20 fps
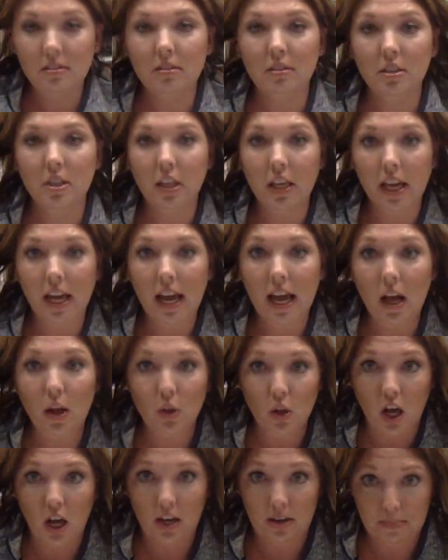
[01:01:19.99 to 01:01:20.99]
Look at how
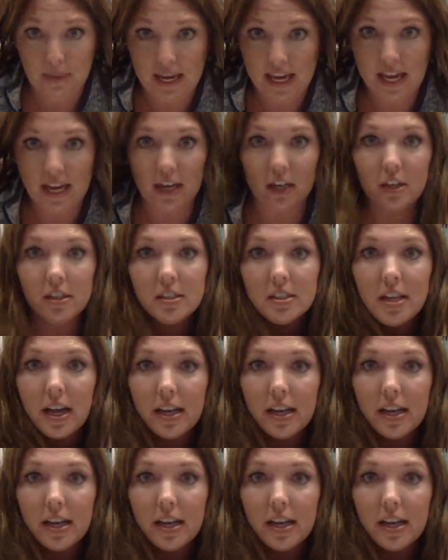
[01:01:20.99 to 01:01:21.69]
long my hair is.